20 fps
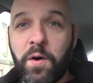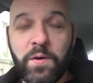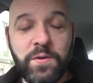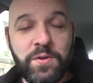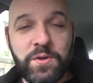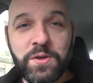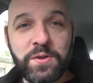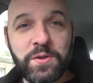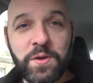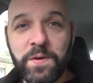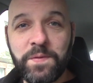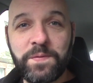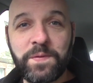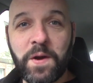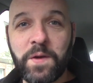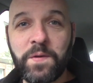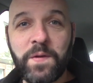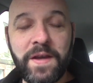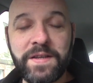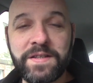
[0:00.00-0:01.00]
just off
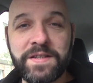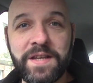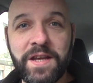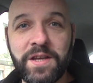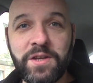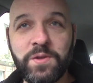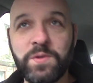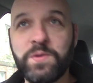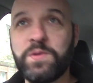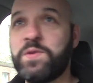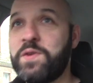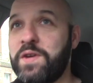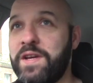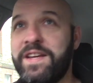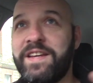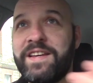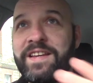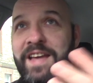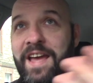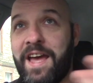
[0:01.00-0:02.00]
a residential
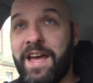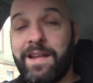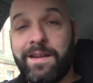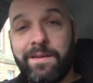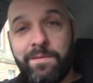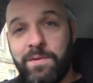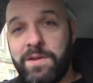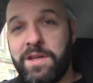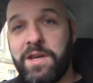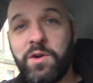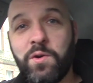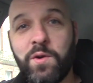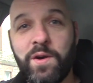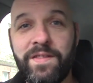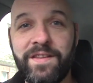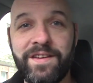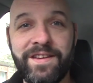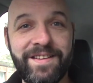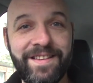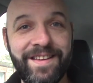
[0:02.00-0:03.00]
street. And when you go in
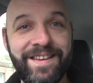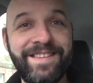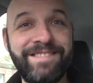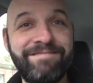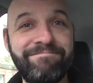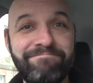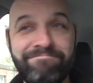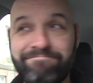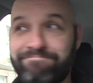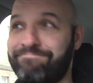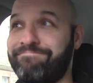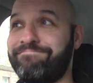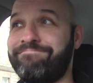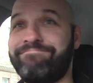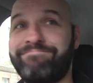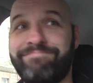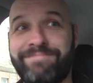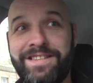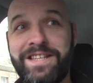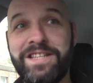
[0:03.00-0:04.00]
there, you're like,
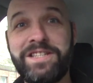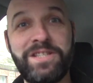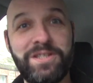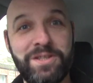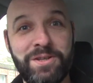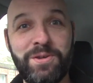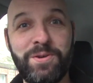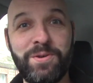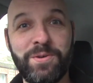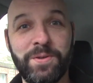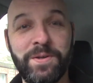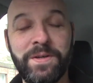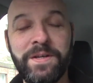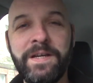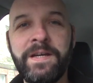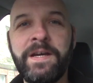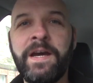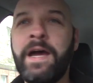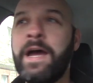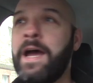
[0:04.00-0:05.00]
this is cool.
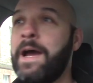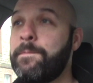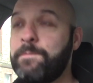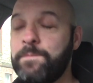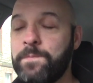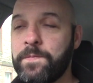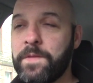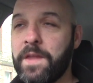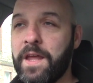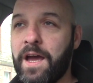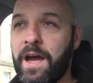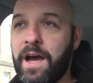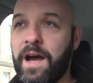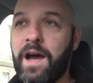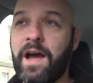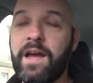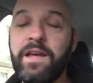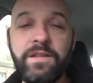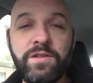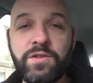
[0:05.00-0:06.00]

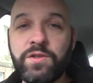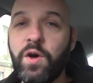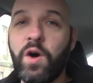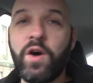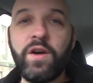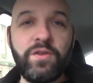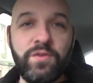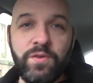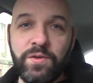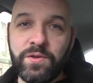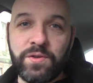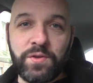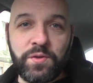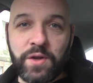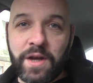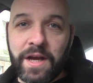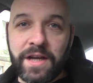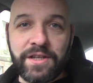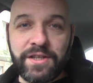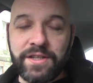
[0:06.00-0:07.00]
It's not a tourist
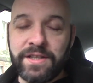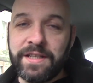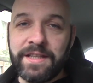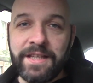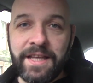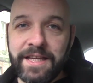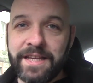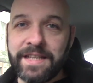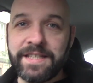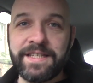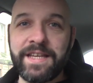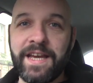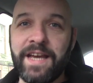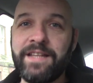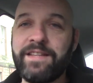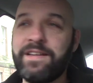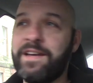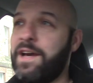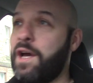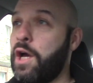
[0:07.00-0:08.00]
attraction, like I
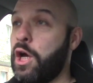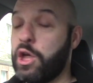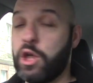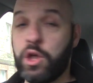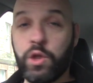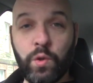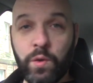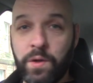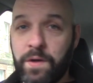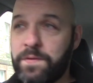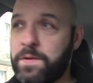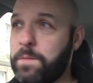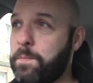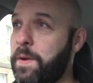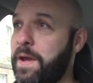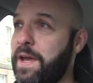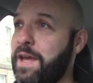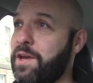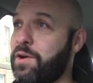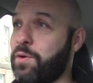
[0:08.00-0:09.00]
said. You don't have to
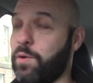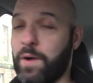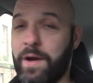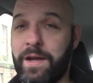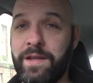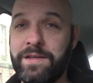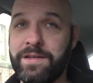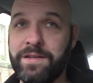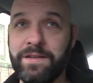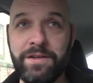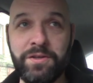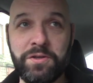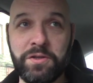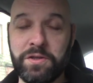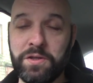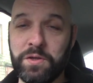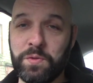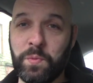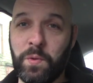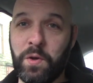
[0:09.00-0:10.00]
pay to go in. You
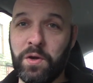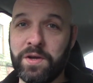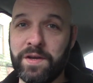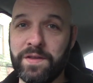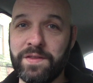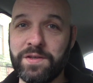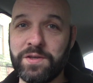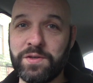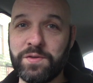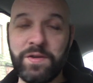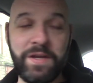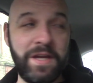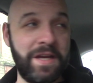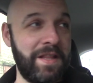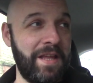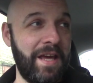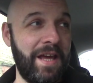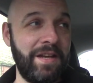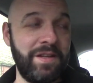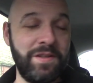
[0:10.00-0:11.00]
literally just walk in the street.
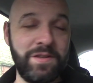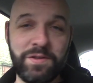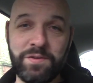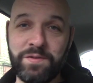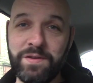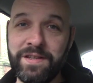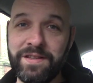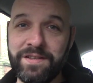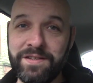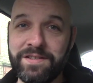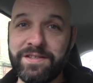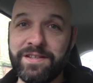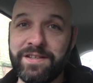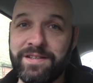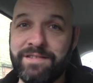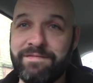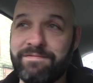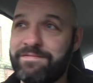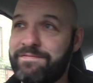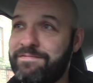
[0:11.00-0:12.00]
At the end of the street, there's
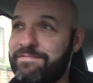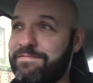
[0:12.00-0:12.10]
a